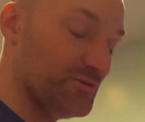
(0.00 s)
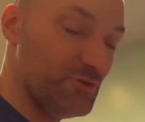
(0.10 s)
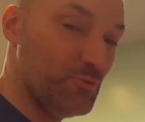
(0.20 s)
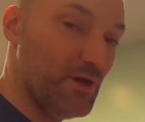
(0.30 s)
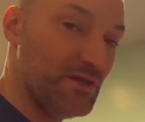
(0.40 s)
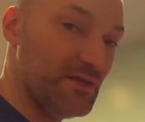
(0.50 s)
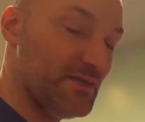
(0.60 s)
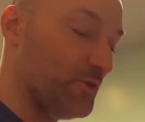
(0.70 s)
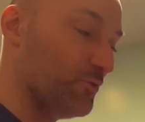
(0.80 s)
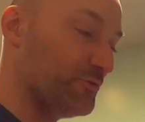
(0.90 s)
You want to
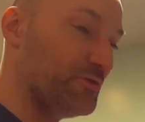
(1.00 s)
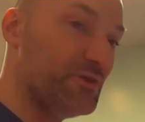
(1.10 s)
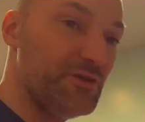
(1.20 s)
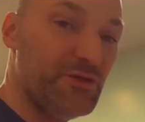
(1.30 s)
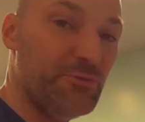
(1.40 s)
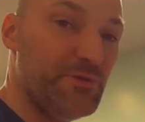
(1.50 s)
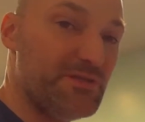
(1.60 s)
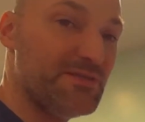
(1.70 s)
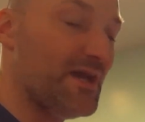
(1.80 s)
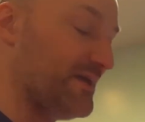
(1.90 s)
go a little bit
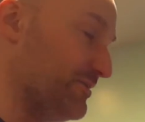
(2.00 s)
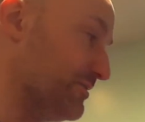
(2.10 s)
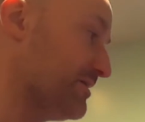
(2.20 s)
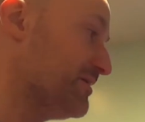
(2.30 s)
tighter.